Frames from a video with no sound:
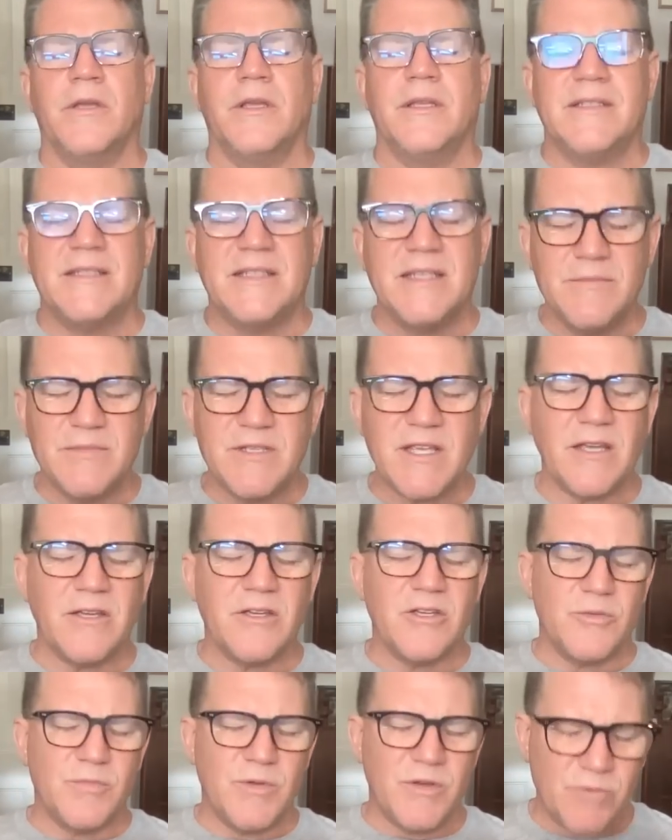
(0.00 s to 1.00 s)
It seems like
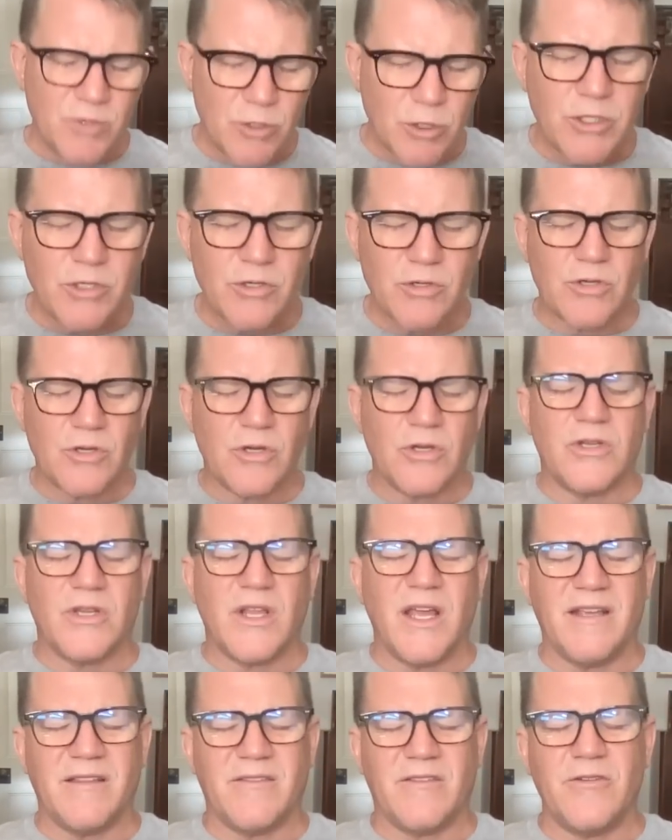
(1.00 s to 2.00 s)
it could be really her.
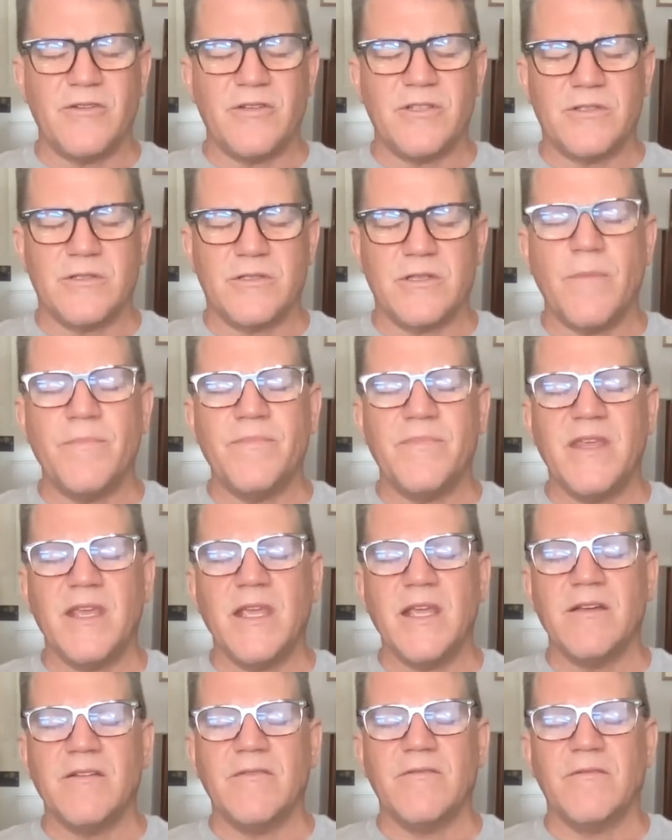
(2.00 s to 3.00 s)
Like there's
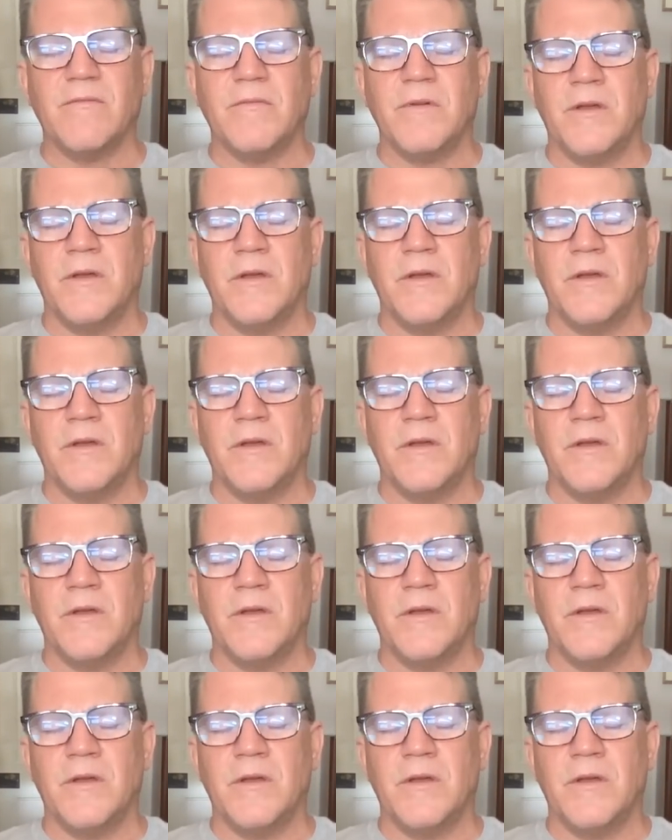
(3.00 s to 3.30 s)
something